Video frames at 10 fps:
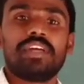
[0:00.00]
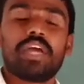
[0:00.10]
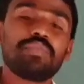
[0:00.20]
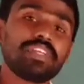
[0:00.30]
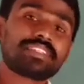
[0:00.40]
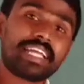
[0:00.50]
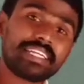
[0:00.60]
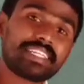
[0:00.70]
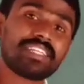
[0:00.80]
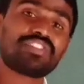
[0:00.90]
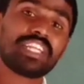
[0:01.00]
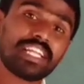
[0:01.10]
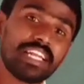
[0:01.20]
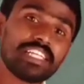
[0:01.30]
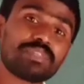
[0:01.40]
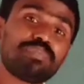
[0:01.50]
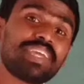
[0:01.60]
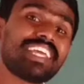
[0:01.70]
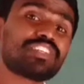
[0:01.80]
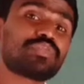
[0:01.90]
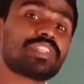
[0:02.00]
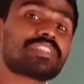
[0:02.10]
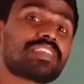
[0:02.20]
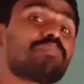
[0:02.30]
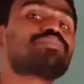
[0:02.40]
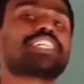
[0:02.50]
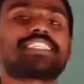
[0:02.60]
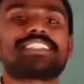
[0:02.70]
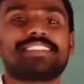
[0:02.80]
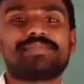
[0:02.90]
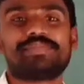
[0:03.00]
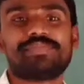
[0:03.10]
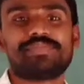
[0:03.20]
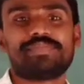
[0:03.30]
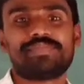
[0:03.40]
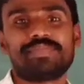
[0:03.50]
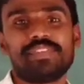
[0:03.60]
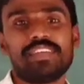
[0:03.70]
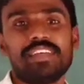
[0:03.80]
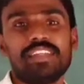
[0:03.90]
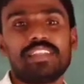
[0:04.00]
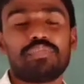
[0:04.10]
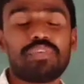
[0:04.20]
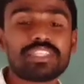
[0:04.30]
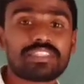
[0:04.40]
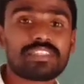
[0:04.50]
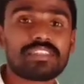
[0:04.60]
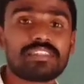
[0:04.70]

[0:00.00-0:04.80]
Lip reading: Every sentence in English begins with subject. The first